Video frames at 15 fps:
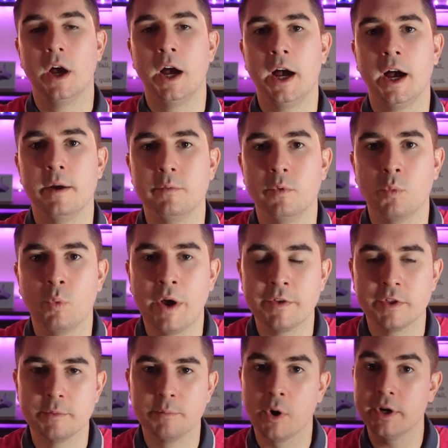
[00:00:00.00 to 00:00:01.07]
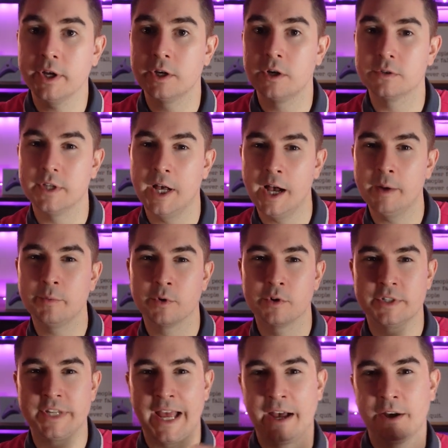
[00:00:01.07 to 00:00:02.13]
um, whether the market goes up or
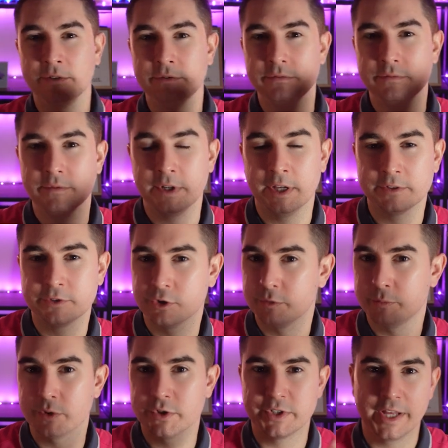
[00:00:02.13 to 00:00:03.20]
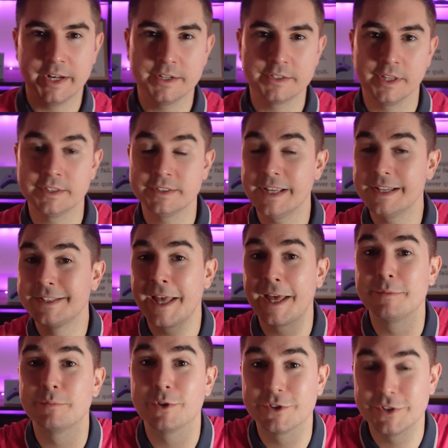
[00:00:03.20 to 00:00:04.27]
down a certain percentage, let's say
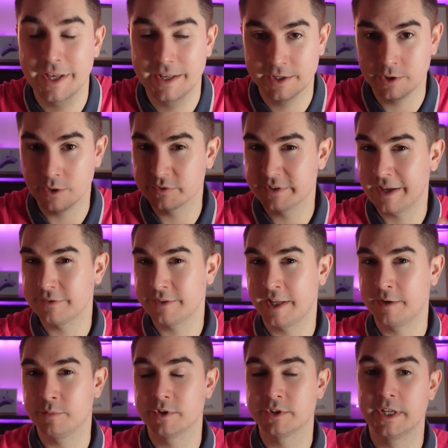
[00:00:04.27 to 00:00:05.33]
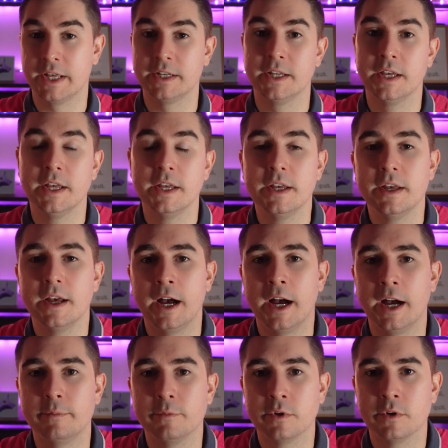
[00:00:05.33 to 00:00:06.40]
ten percent, it goes down ten percent
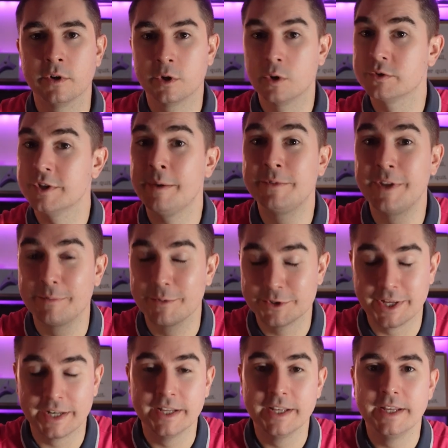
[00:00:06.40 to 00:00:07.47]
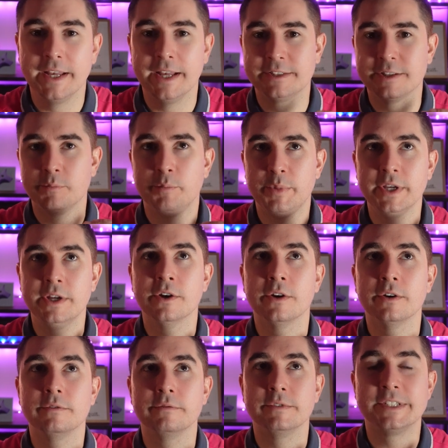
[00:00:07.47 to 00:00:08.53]
um, or goes up ten percent, it's a
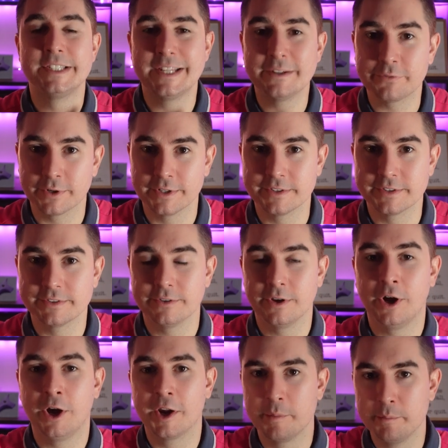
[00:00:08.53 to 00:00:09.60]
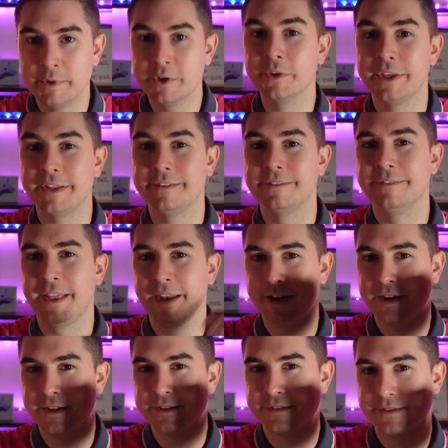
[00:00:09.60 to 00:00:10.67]
bigger difference on a million than
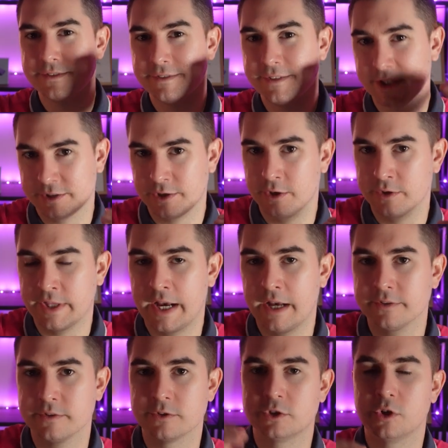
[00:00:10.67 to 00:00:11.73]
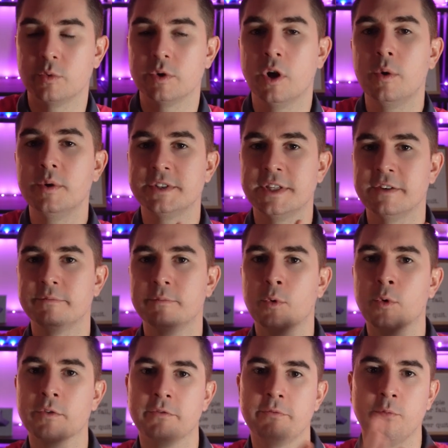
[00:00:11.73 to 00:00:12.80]
it is six hundred thousand. So we always give
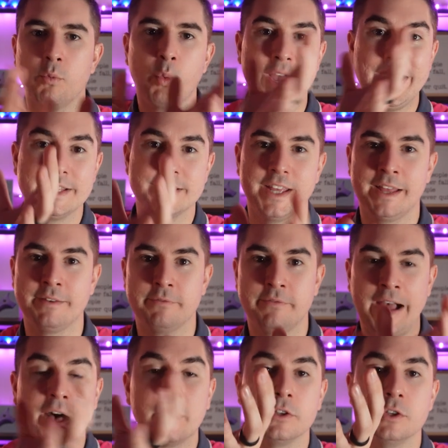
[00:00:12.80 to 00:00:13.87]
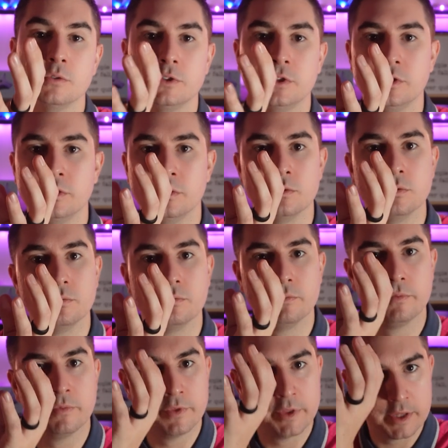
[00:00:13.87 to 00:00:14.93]
more weight and value to
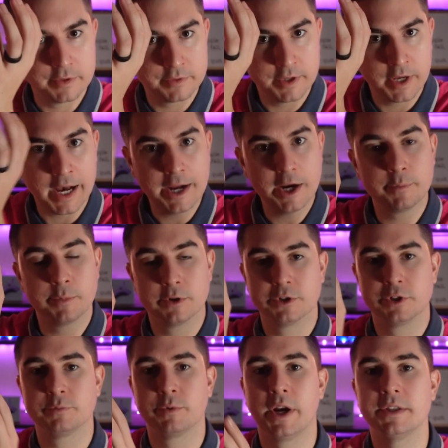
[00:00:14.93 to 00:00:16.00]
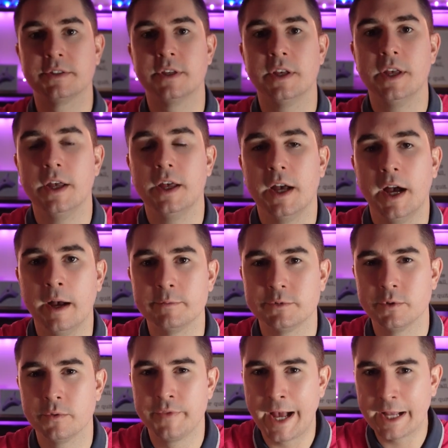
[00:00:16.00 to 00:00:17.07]
the, the higher purchase price. Um,
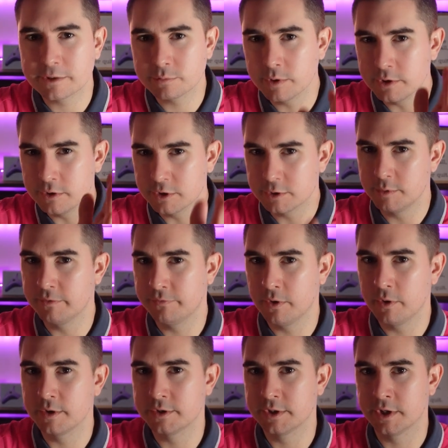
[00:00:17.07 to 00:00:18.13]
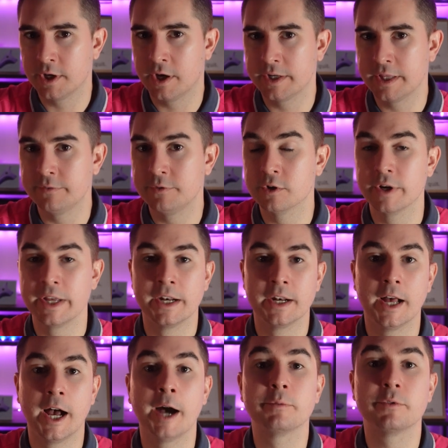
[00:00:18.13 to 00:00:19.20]
so that's what you should be focusing on if you're in
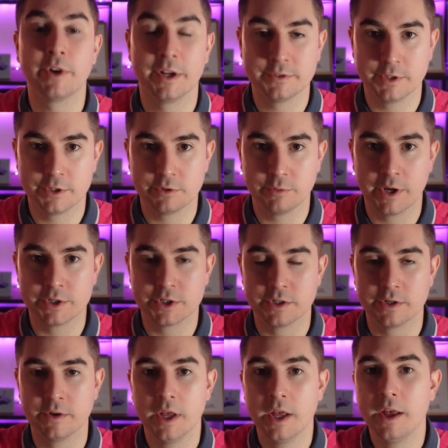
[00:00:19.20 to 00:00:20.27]
an upgrade situation.